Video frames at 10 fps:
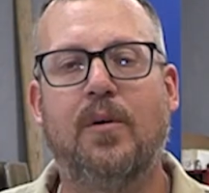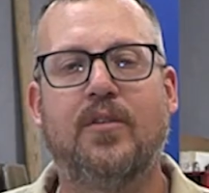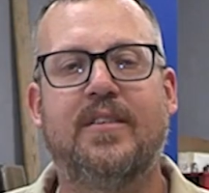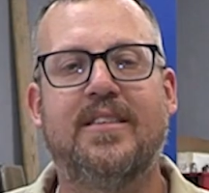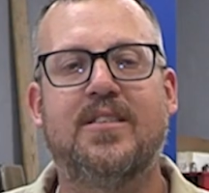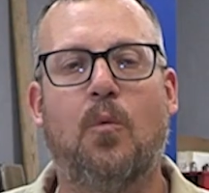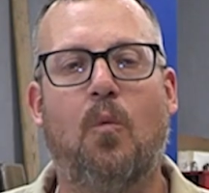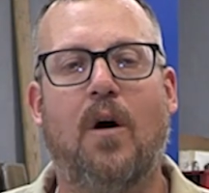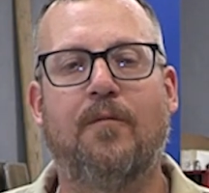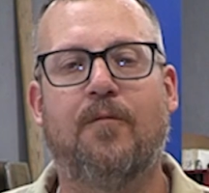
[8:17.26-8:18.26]
built into
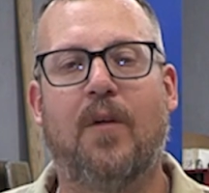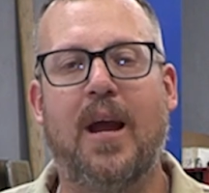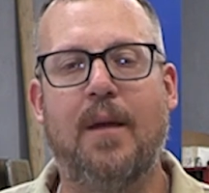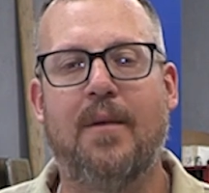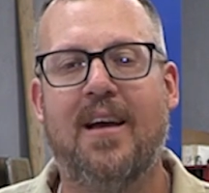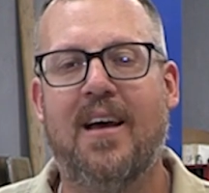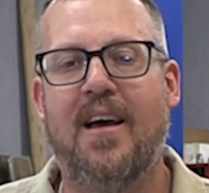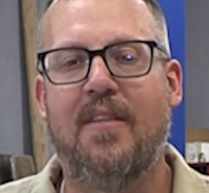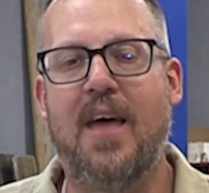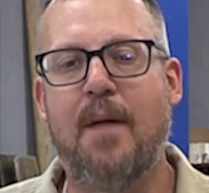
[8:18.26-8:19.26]
one frame.
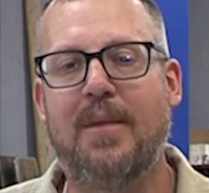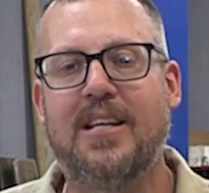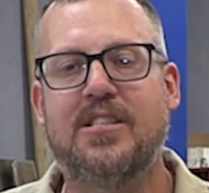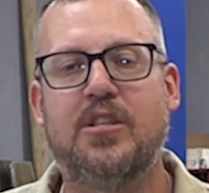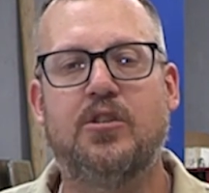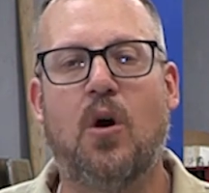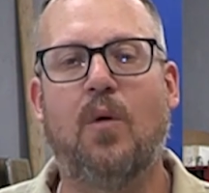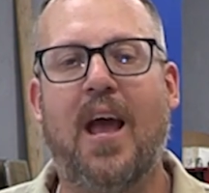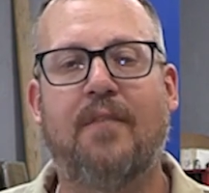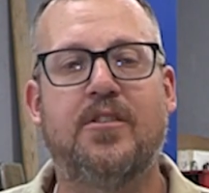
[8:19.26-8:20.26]
That means you
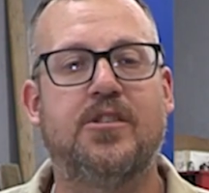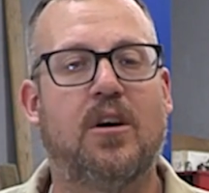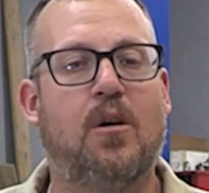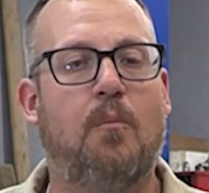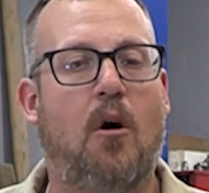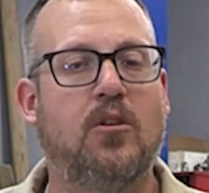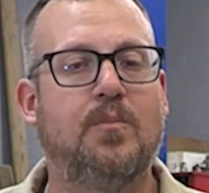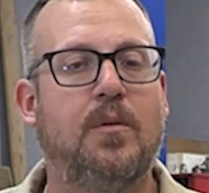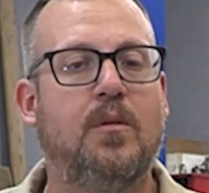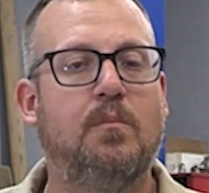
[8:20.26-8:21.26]
don't have to juggle
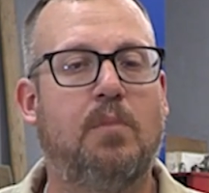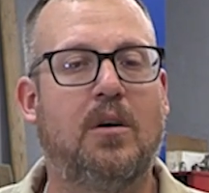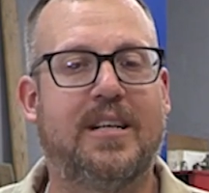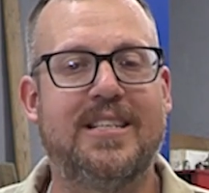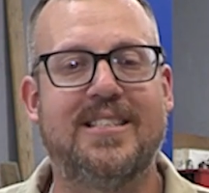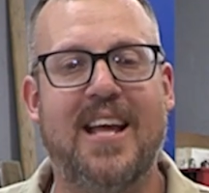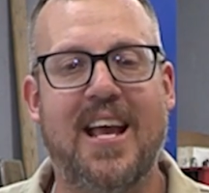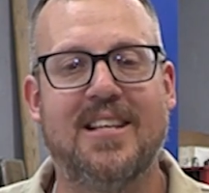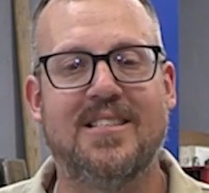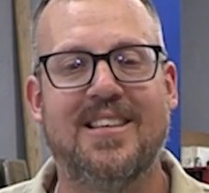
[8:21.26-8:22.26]
multiple bulky
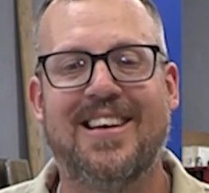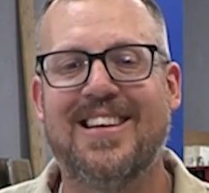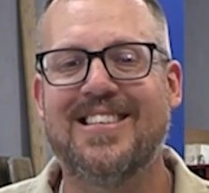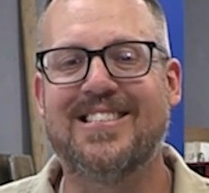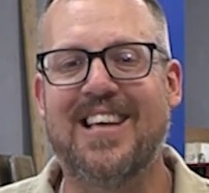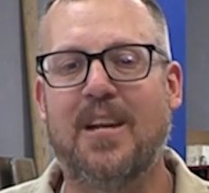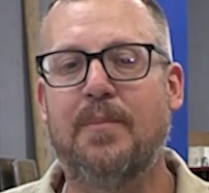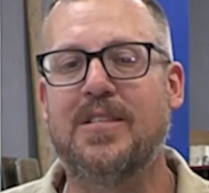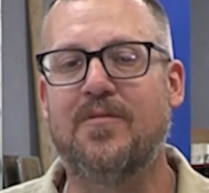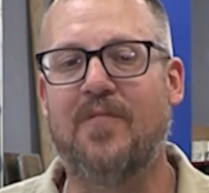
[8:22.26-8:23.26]
stands,
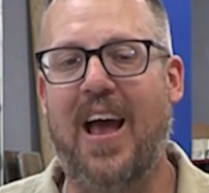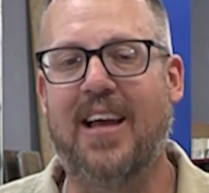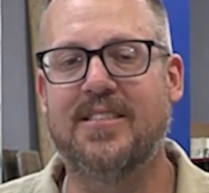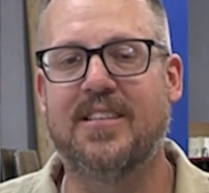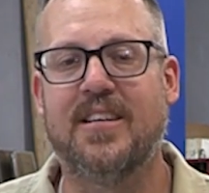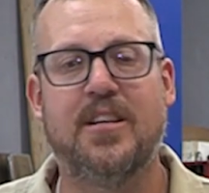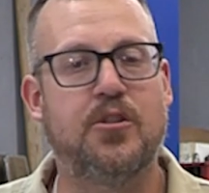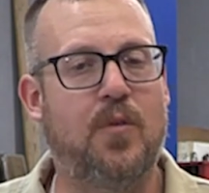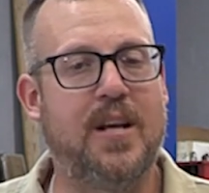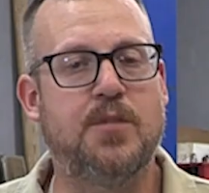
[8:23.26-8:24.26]
setup is fast,
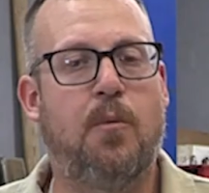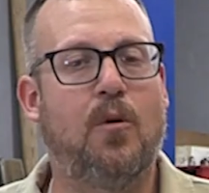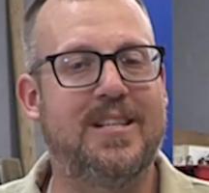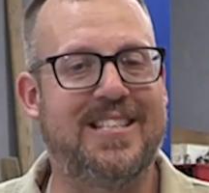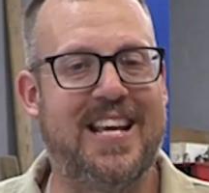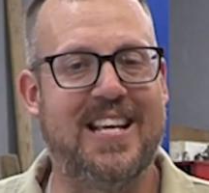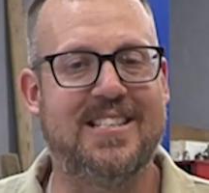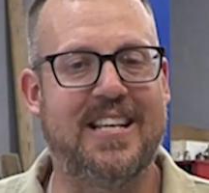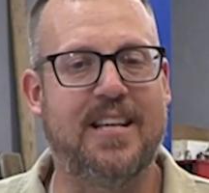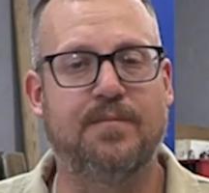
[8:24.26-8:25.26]
transport is
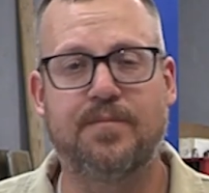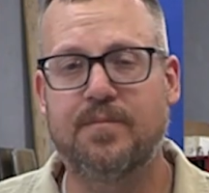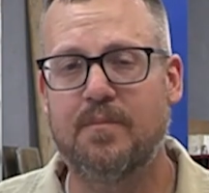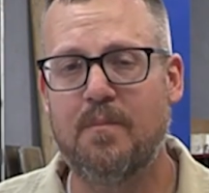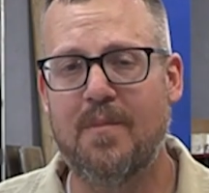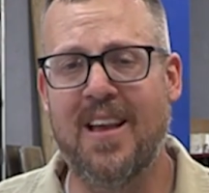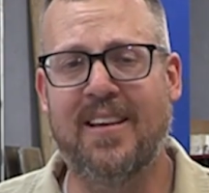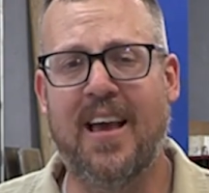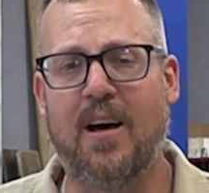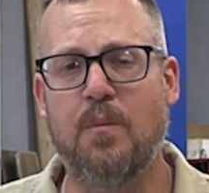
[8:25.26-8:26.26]
easy,
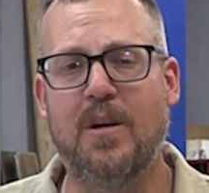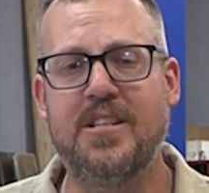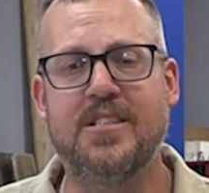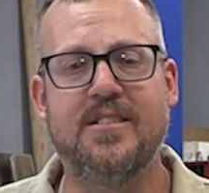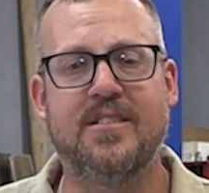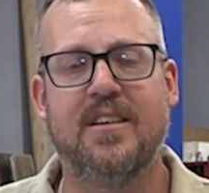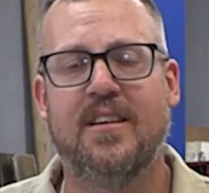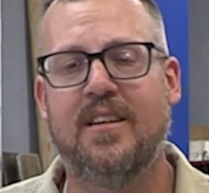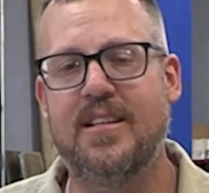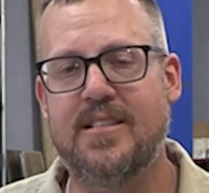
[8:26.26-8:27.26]
and calibrations,
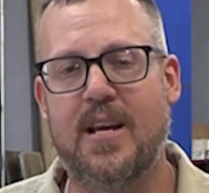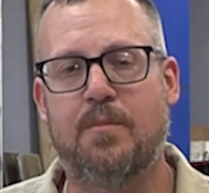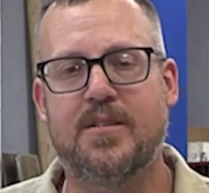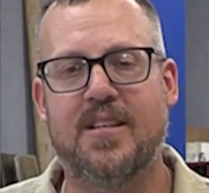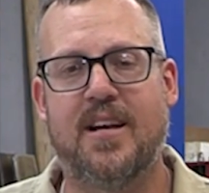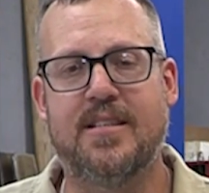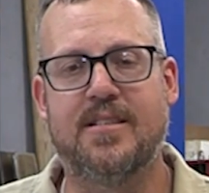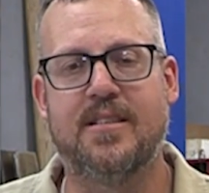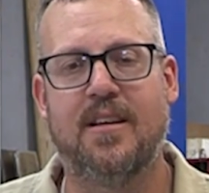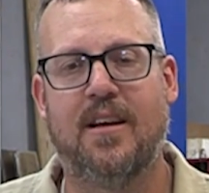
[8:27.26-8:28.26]
they stay
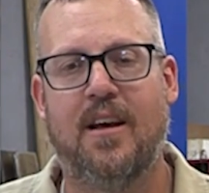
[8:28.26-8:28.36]
precise.